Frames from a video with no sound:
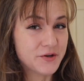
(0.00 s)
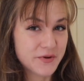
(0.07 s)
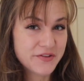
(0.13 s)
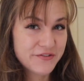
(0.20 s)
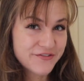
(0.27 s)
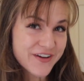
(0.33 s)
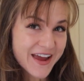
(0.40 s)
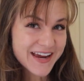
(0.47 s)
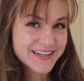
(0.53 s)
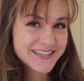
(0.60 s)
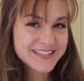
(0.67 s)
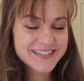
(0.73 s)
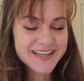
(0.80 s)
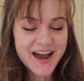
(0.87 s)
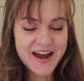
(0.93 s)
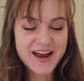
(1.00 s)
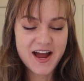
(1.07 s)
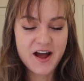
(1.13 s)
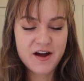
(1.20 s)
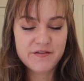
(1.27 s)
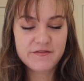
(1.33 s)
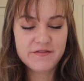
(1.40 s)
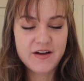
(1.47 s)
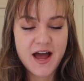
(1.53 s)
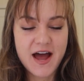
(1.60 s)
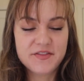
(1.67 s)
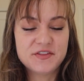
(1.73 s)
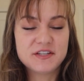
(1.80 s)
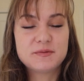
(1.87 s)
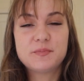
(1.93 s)
with face, I have
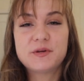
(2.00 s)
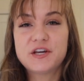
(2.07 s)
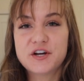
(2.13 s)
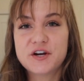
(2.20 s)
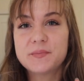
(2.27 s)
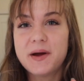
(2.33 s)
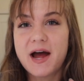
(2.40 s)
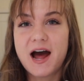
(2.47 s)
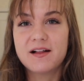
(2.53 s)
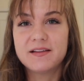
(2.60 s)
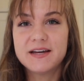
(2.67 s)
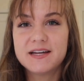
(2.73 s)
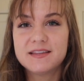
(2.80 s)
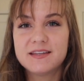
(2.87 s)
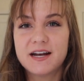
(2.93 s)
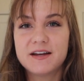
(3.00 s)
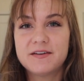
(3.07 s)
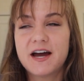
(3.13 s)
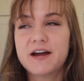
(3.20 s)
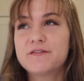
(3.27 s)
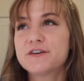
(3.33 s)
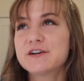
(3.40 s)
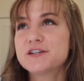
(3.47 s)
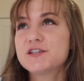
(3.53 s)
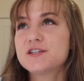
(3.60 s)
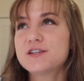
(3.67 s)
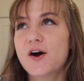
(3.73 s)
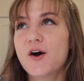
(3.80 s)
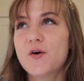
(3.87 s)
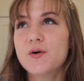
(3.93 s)
had this Pure palette that I've had for
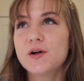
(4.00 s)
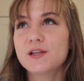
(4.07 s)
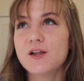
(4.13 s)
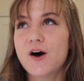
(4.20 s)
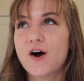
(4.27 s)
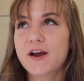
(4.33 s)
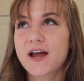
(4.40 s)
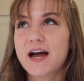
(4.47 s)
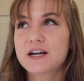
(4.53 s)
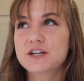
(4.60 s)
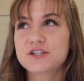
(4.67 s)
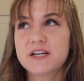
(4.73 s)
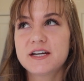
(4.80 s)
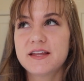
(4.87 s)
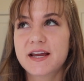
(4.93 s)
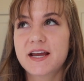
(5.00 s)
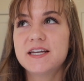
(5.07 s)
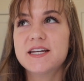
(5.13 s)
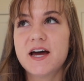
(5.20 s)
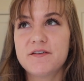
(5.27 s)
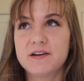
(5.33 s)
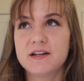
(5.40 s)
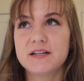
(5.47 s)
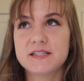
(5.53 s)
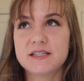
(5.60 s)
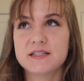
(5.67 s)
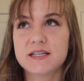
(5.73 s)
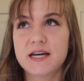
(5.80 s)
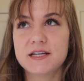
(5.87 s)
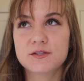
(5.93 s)
so long, actually, like definitely
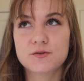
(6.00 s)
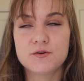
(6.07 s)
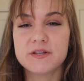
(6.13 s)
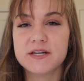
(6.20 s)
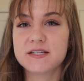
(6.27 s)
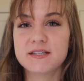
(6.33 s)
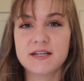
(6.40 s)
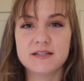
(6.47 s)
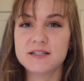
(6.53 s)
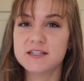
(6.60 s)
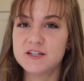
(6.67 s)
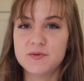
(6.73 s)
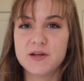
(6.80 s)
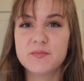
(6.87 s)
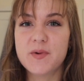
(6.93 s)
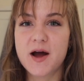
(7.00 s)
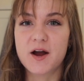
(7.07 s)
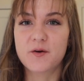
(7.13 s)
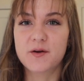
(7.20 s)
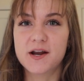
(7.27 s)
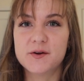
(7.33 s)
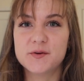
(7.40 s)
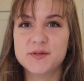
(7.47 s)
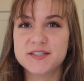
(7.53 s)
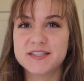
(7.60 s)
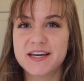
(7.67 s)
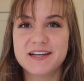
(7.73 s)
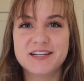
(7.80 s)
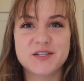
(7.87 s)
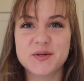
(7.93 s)
since high school. They sent it to me back when I was
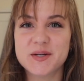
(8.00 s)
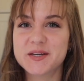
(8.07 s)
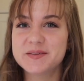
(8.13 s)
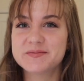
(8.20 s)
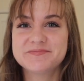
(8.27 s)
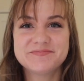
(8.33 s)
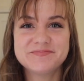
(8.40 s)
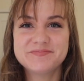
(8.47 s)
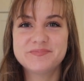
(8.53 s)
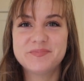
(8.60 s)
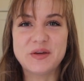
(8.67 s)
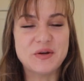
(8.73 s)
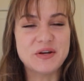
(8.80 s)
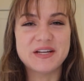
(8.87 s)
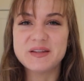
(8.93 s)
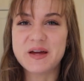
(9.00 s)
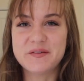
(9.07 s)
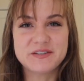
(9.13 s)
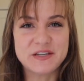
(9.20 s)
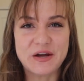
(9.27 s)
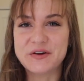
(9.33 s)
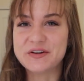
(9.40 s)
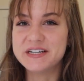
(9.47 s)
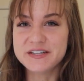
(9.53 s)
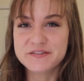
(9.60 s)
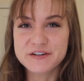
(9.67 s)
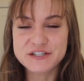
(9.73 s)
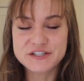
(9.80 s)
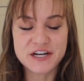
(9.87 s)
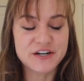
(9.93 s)
like doing beauty lifestyle on a
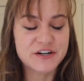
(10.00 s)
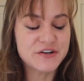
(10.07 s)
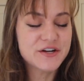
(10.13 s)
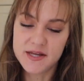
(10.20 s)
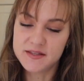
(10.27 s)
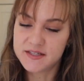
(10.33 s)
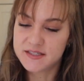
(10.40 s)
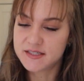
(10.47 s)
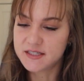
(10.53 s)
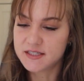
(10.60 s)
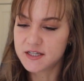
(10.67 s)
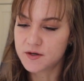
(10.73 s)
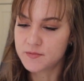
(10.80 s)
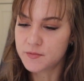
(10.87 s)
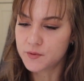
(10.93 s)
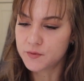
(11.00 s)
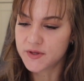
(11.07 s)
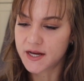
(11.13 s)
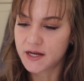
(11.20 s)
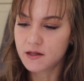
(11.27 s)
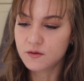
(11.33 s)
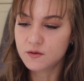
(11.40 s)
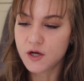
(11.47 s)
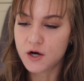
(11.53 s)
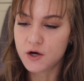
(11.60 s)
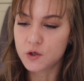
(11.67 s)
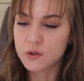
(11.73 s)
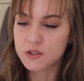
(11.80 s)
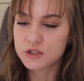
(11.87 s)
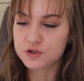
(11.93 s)
different channel, and this is their Moonlight
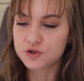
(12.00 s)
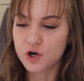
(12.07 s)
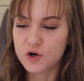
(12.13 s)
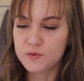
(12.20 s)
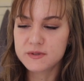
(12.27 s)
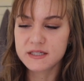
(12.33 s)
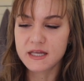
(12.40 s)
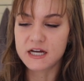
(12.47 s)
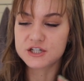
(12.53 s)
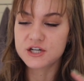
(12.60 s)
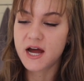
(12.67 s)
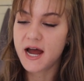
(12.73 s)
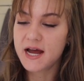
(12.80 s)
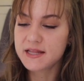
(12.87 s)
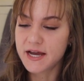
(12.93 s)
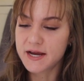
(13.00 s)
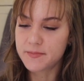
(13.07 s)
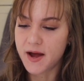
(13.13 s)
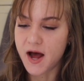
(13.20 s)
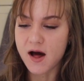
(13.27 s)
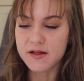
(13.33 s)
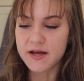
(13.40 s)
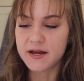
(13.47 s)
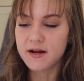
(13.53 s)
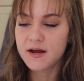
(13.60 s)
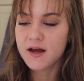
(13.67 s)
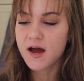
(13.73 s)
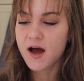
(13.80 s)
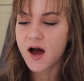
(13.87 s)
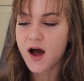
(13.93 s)
Glow Strobe / Highlight palette.
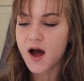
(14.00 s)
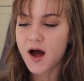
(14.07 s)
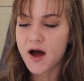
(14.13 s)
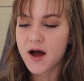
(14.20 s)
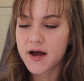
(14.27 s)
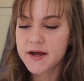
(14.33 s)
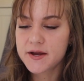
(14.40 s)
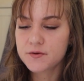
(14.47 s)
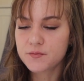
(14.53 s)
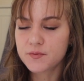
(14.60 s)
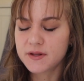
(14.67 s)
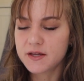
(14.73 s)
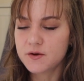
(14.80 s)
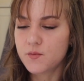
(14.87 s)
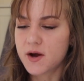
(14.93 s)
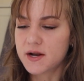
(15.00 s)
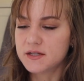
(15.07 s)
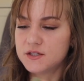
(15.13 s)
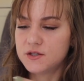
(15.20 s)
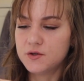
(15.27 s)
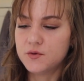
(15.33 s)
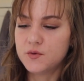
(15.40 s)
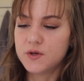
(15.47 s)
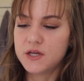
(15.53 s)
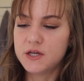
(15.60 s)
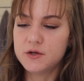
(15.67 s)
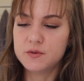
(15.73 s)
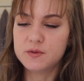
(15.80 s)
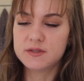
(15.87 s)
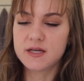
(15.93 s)
I really want to
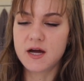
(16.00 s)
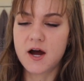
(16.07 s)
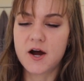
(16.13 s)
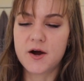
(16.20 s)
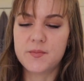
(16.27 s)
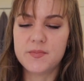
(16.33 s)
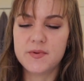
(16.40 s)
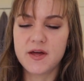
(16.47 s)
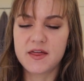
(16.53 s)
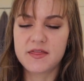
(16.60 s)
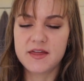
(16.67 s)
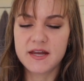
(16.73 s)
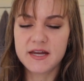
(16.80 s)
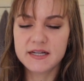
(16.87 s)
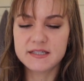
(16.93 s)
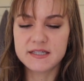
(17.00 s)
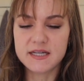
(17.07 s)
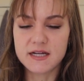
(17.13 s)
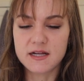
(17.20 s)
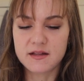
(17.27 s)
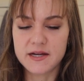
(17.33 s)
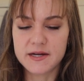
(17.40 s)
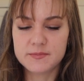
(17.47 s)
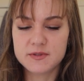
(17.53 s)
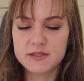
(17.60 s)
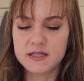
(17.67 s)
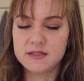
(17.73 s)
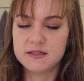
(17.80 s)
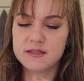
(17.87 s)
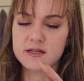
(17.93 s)
use I think it's Eclipse
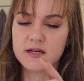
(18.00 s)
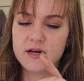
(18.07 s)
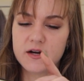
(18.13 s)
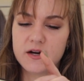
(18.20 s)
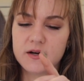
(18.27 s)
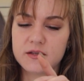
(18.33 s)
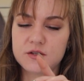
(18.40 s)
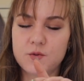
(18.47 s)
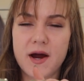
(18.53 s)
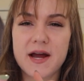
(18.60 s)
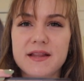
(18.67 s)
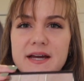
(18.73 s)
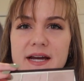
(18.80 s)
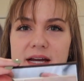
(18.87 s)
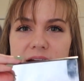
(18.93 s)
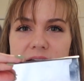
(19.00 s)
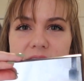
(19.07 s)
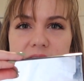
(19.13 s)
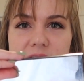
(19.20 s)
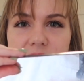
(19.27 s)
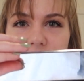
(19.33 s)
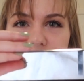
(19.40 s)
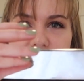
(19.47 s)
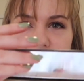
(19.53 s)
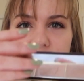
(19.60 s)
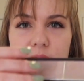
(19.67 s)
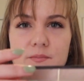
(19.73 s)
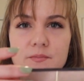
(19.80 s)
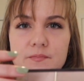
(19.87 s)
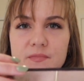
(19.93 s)
is the, or Twilight I think is
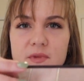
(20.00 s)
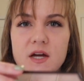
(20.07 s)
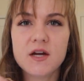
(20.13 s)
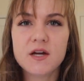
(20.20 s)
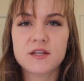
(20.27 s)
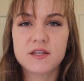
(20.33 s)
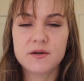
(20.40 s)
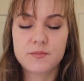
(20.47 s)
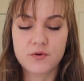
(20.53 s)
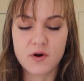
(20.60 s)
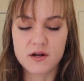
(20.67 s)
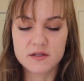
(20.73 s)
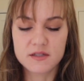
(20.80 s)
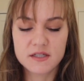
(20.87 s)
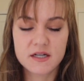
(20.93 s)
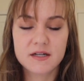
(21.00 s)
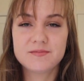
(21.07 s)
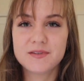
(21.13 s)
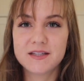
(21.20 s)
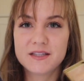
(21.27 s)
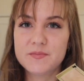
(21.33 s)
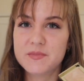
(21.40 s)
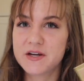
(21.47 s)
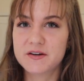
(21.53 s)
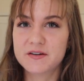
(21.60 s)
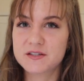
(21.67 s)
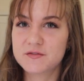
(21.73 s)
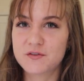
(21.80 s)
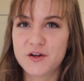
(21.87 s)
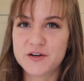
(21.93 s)
the bronzer. The mirror
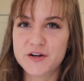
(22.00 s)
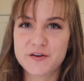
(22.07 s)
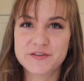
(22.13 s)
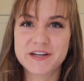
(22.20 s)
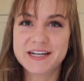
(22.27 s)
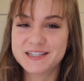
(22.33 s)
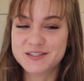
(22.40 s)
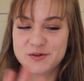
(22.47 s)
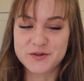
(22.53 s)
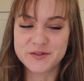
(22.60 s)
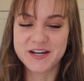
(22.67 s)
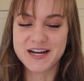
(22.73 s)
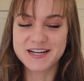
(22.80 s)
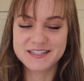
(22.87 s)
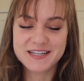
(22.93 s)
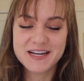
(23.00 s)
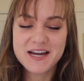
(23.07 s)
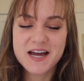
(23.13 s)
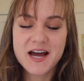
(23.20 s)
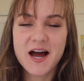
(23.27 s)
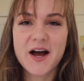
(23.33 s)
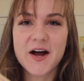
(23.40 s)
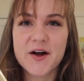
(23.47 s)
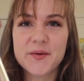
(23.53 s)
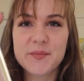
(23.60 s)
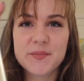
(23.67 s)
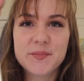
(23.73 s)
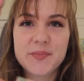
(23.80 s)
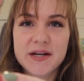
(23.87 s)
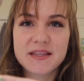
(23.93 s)
is falling off, like it's old, guys.
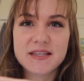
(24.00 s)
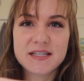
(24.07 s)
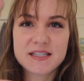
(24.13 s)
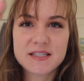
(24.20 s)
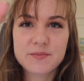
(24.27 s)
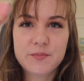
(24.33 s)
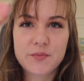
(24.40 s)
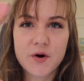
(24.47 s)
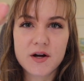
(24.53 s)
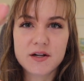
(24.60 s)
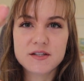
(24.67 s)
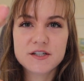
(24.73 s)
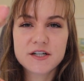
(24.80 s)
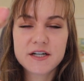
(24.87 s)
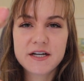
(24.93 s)
But this bronzer